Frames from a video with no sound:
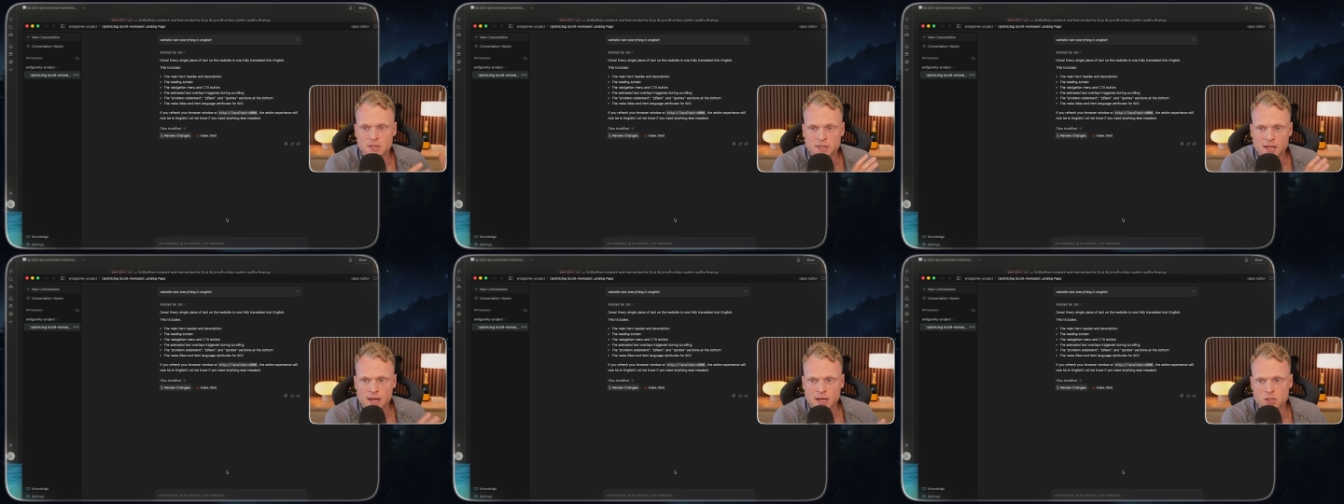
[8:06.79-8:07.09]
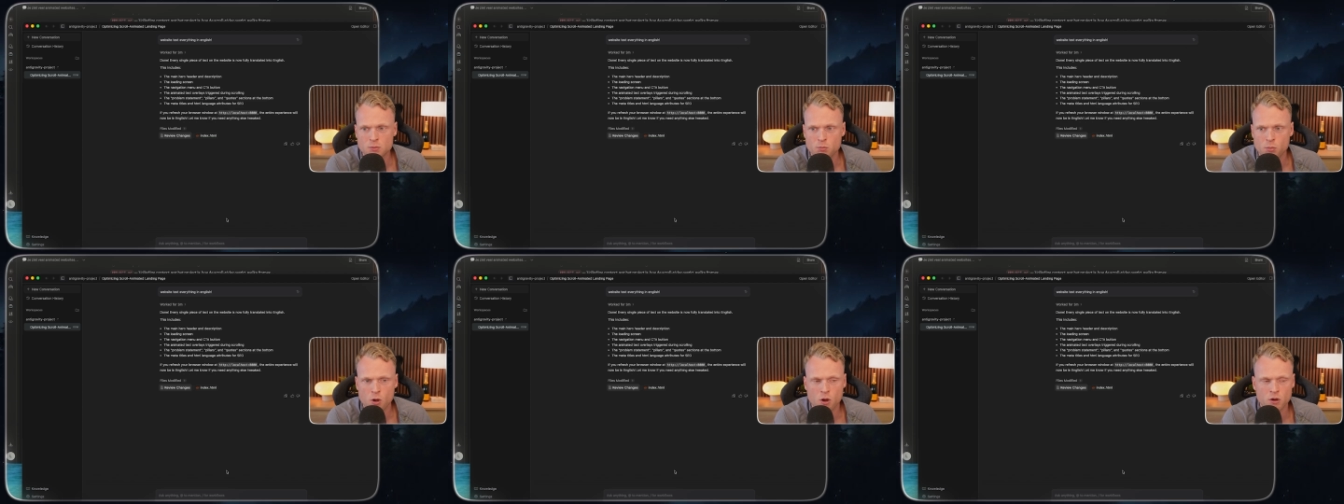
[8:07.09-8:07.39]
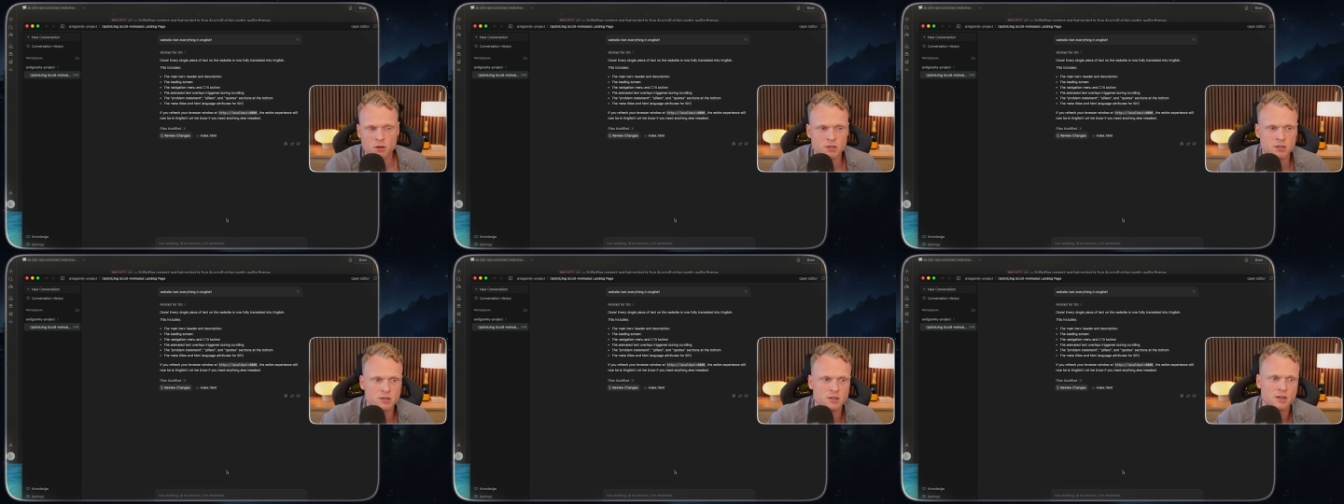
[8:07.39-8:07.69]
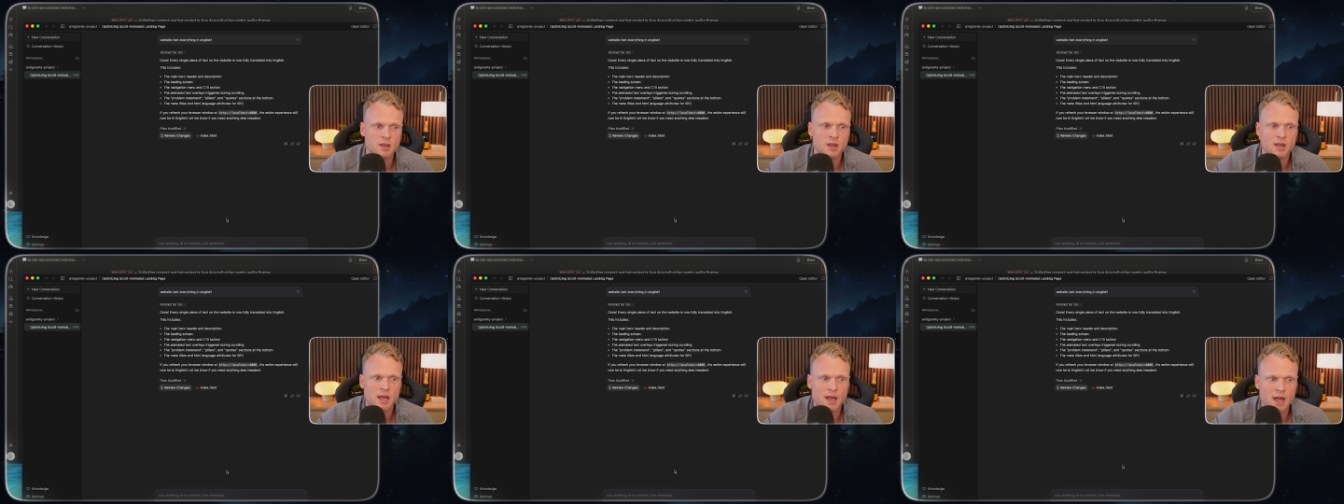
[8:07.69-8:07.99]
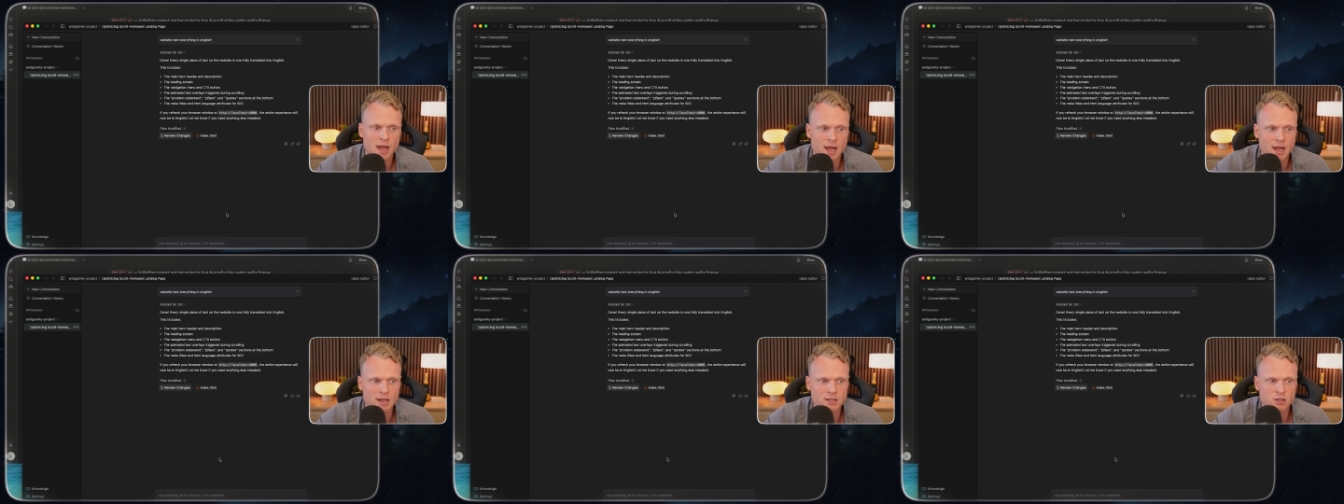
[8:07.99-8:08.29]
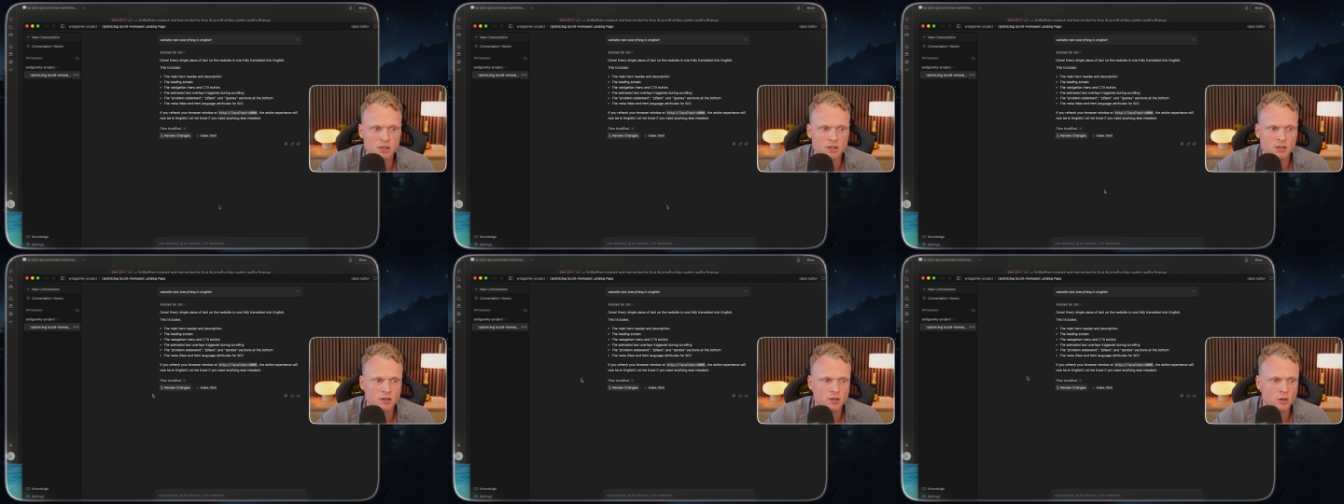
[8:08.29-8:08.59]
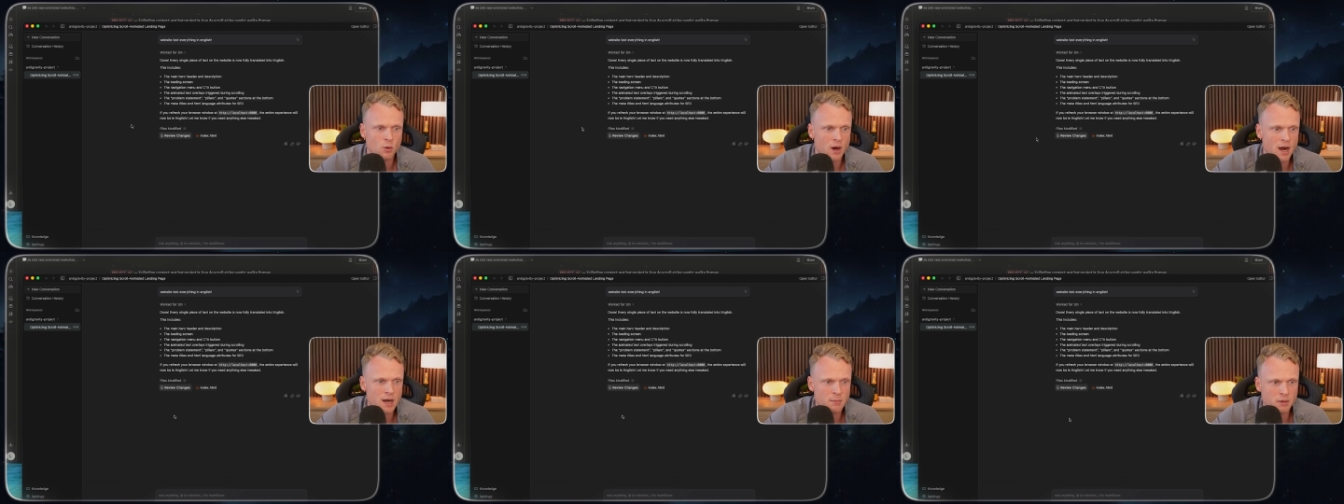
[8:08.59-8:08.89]
text box as
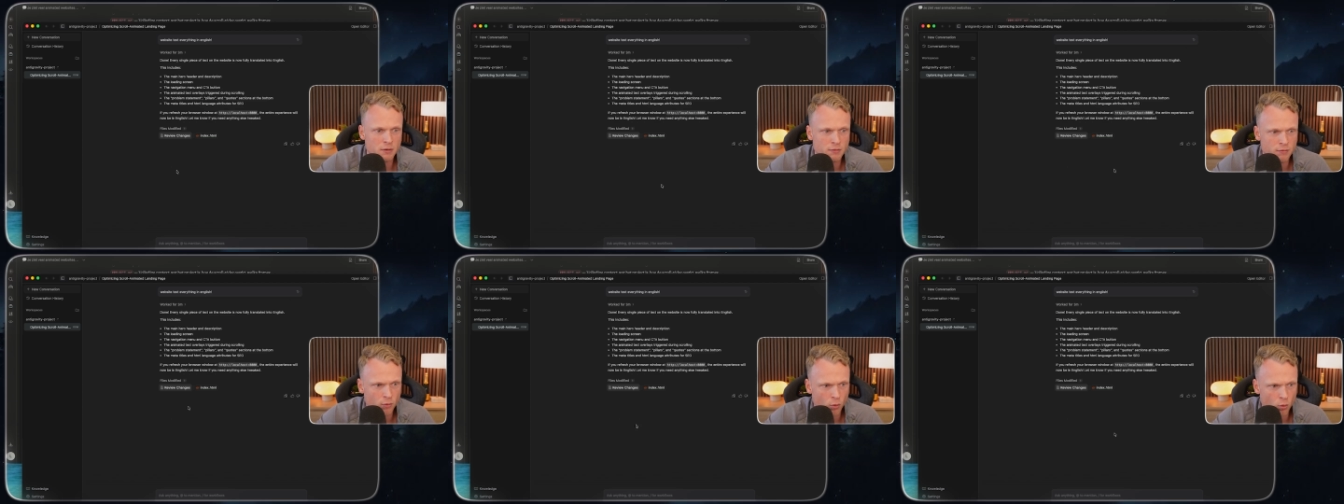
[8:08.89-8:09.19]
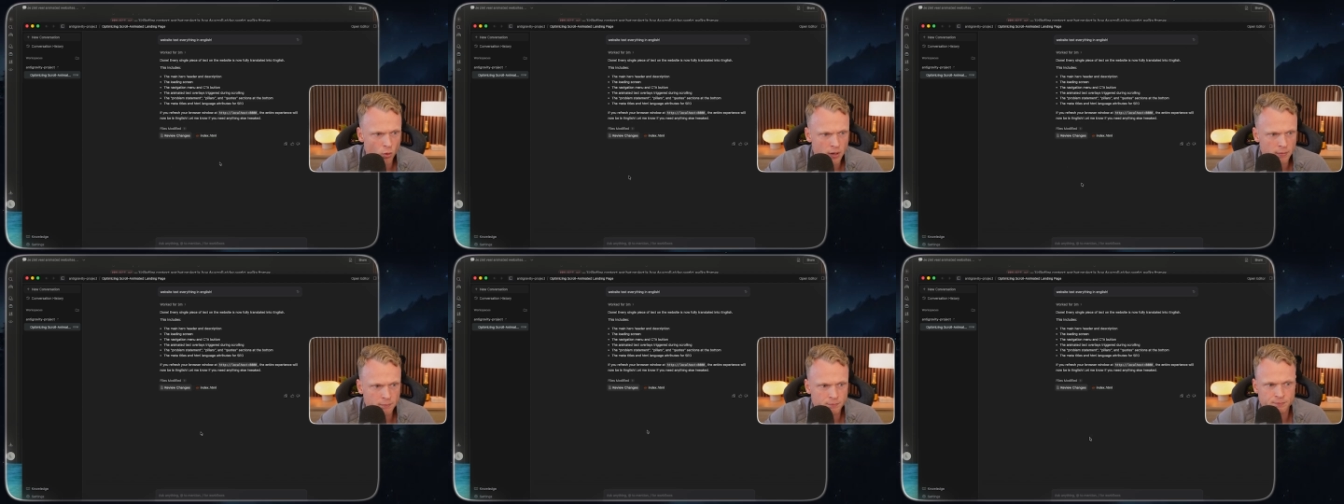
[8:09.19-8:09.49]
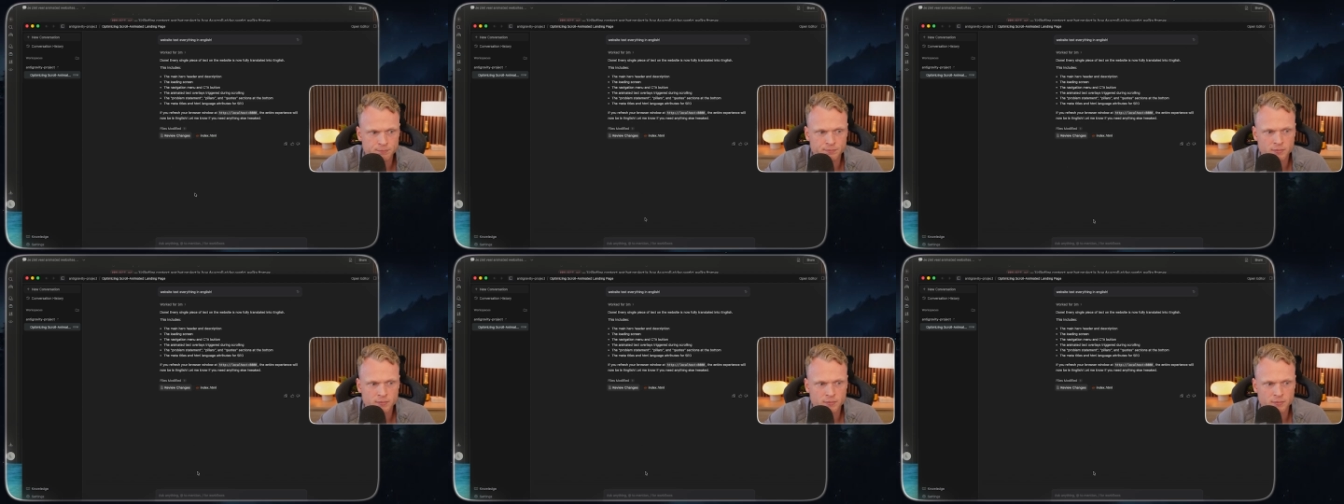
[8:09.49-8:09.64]
you had before,